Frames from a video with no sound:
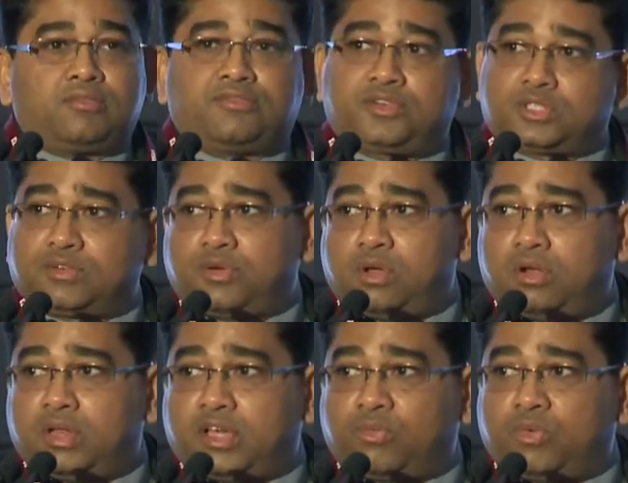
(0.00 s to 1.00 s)
First of
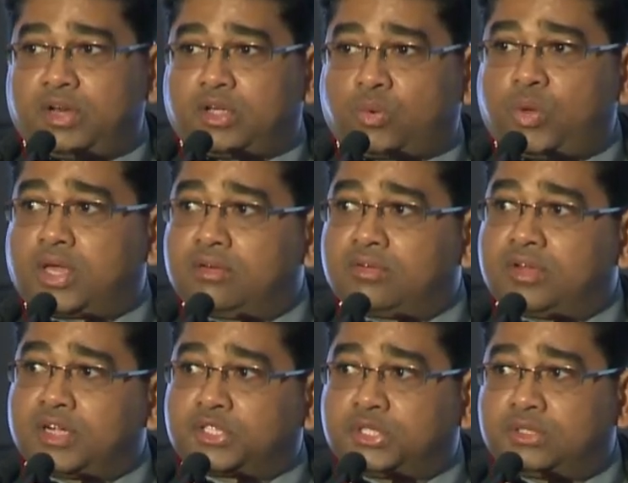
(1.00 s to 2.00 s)
all, a very quick
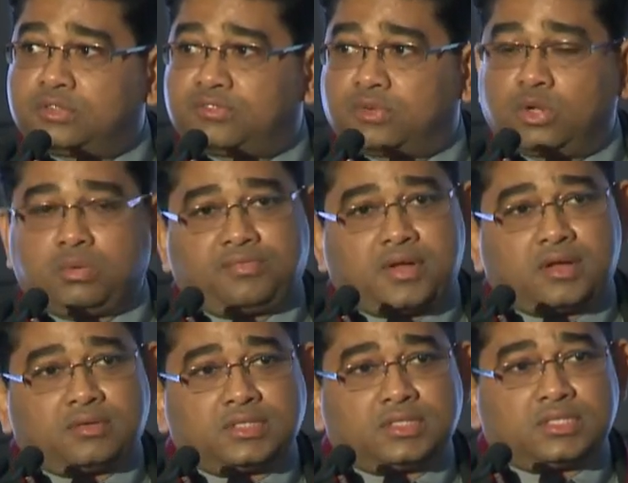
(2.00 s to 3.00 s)
introduction of
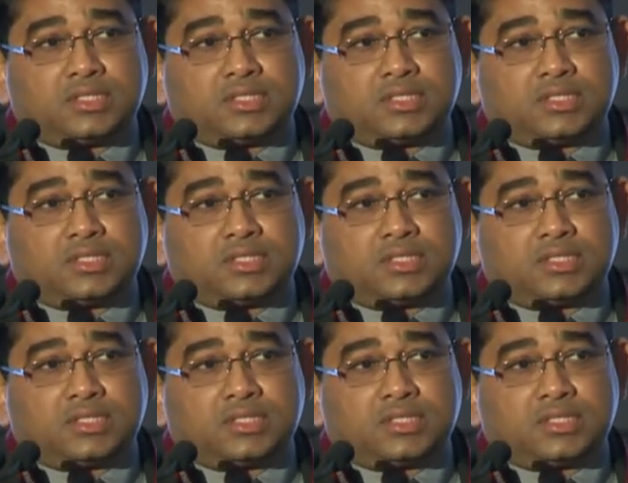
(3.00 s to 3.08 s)
GlobalFoundries